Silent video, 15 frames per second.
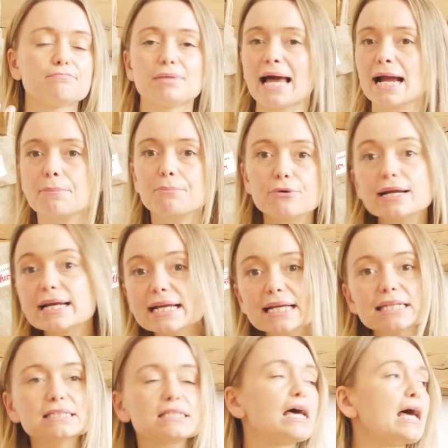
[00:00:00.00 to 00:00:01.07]

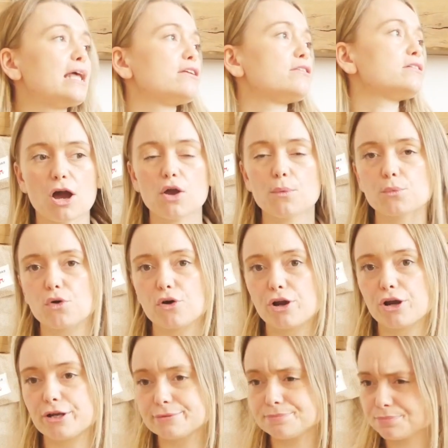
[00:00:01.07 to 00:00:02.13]
blackberries and
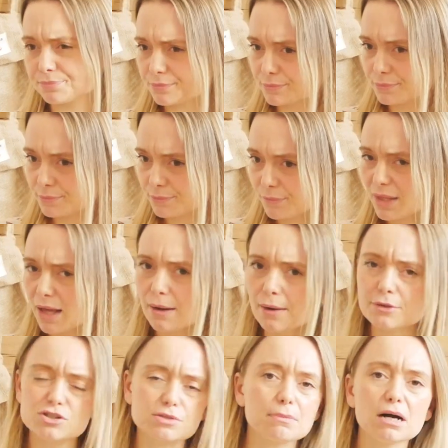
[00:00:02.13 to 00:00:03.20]
homegrown
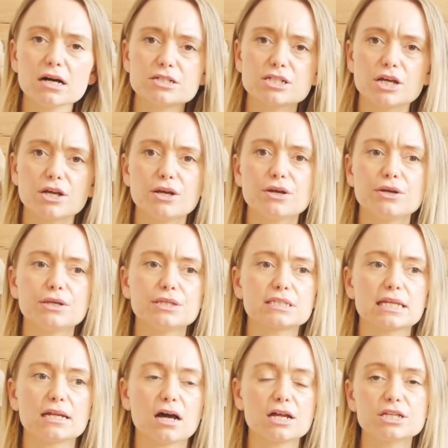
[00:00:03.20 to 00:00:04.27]
tomatoes
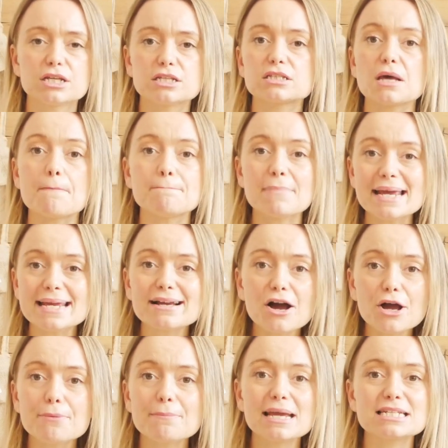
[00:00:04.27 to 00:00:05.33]
and onions, make
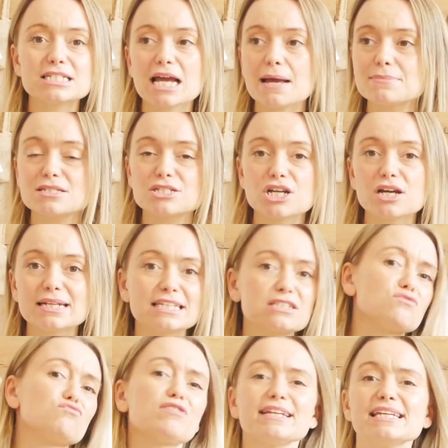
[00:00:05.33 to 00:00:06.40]
homemade jams and
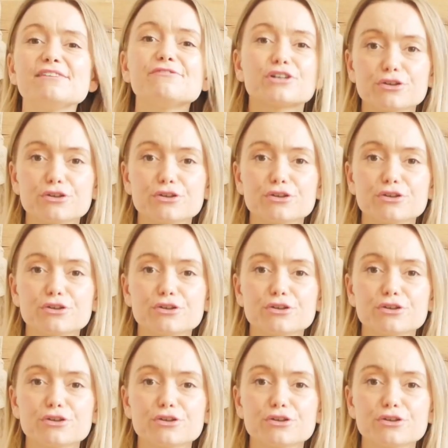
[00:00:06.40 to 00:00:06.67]
chutneys ready for